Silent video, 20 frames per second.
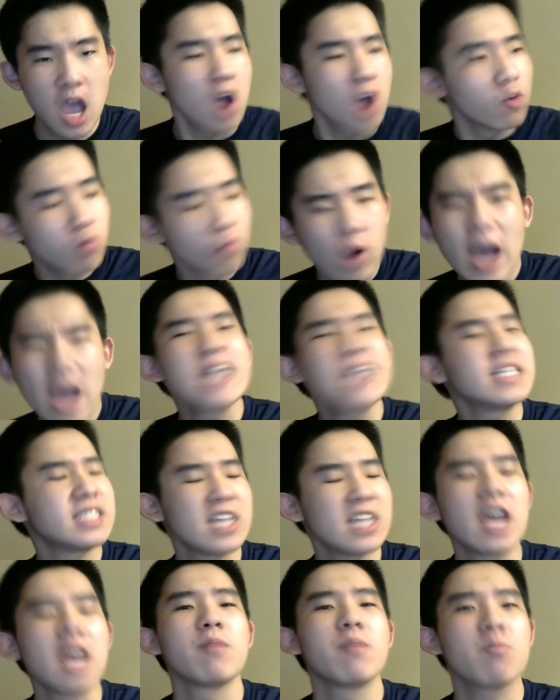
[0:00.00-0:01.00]
Riot's
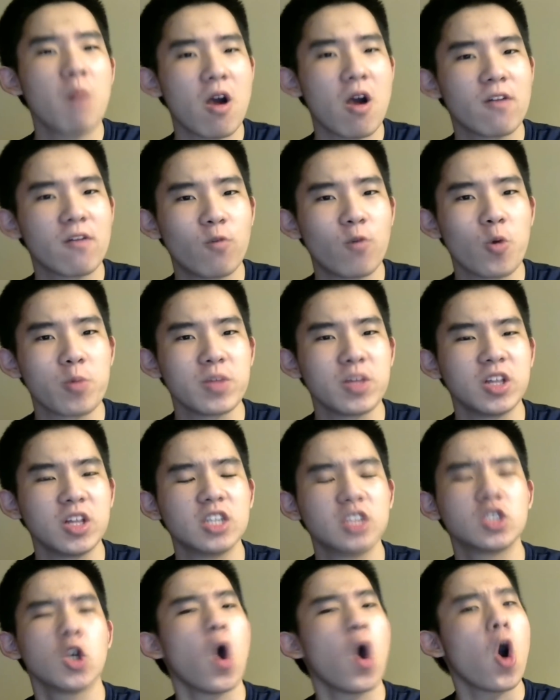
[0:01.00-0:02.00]
MMR
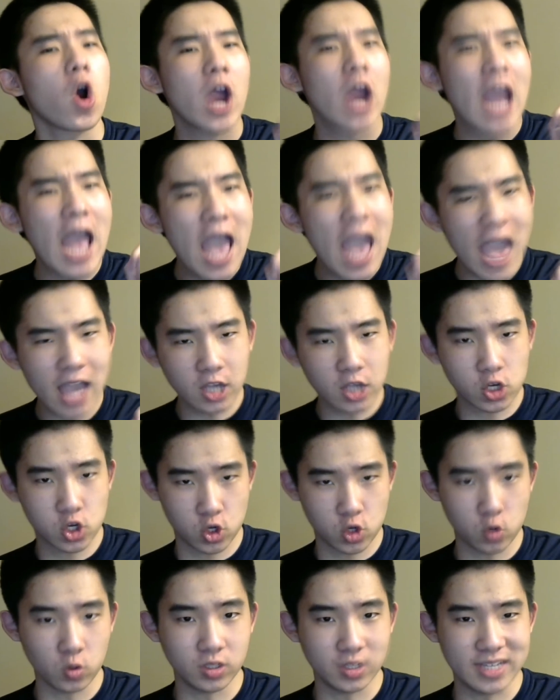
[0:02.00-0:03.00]
formulas are
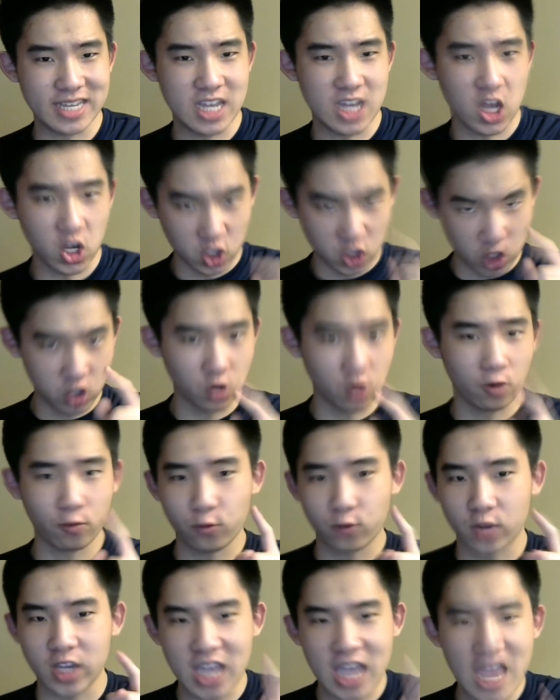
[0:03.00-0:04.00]
actually a cure for
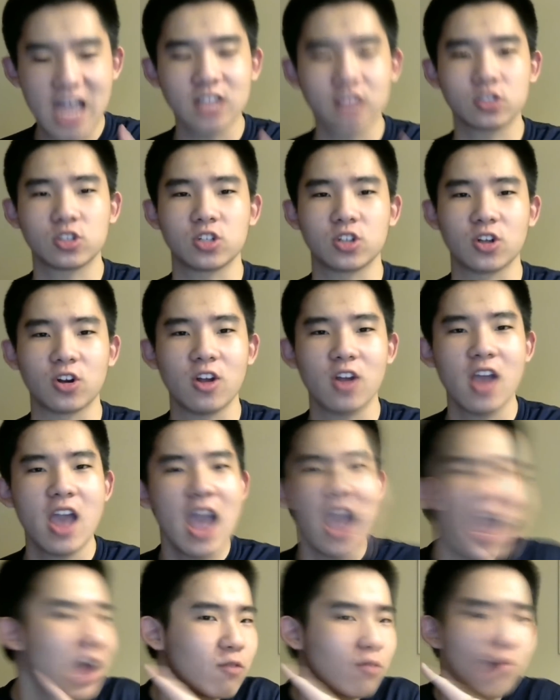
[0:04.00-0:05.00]
cancer.
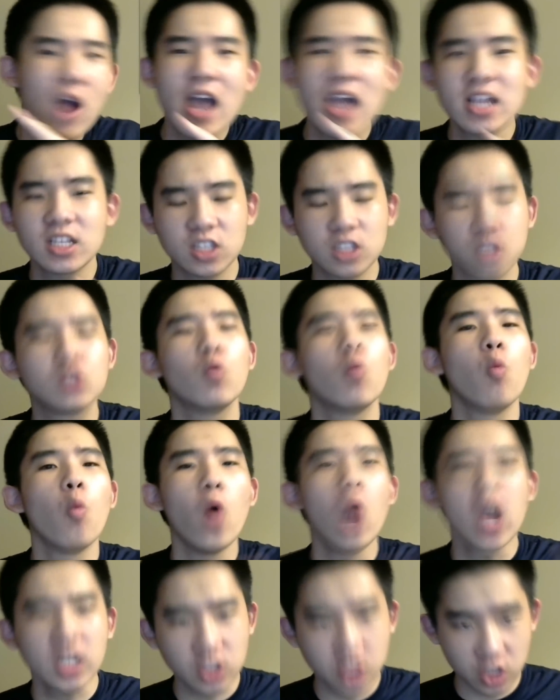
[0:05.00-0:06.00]
And Riot doesn't
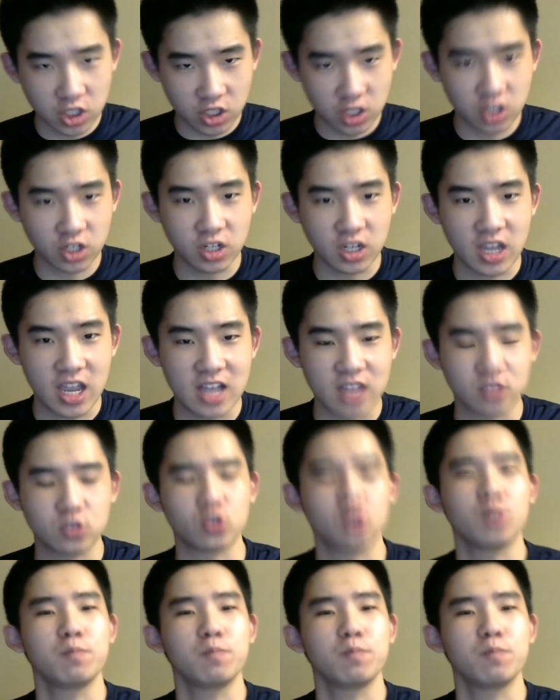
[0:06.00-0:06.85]
want to cure cancer